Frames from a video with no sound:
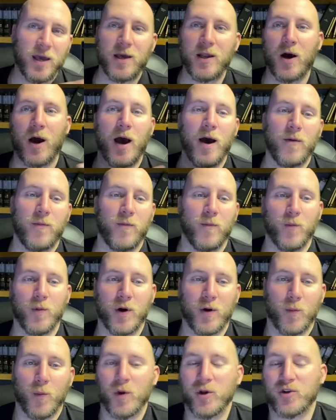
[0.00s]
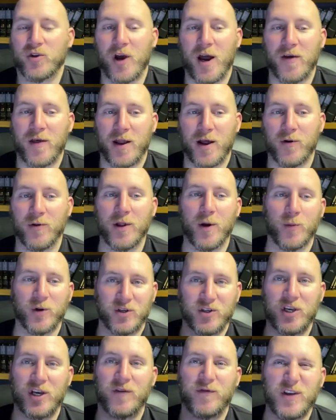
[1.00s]
you know, we'll try that out. And then we'll
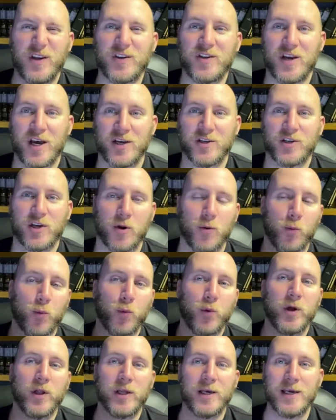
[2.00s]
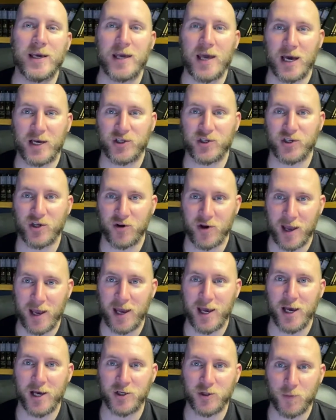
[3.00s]
see if these tests can really guess your
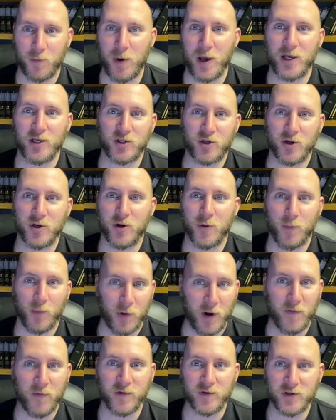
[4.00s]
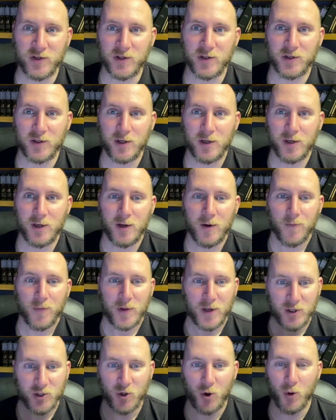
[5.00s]
age based on your preferences.
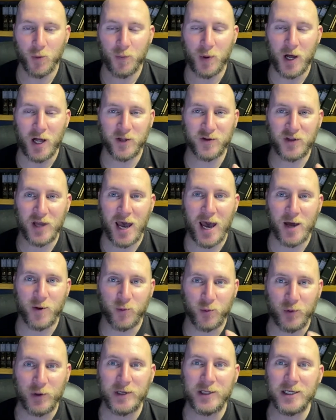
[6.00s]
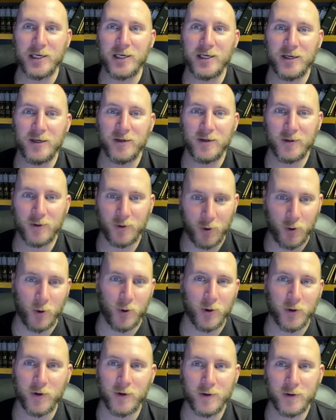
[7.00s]
Is Old Bald Dad really
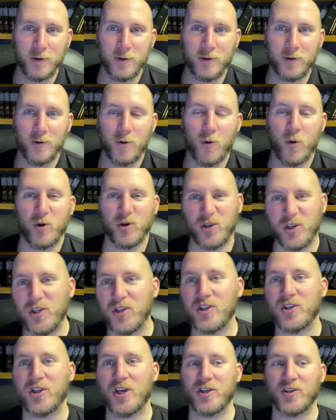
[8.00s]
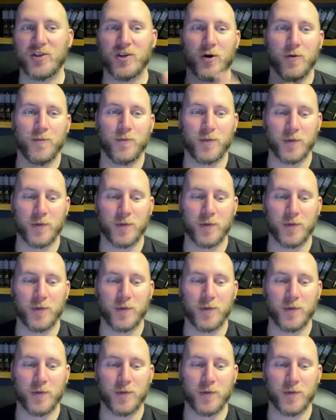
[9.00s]
old? Or does he just think so?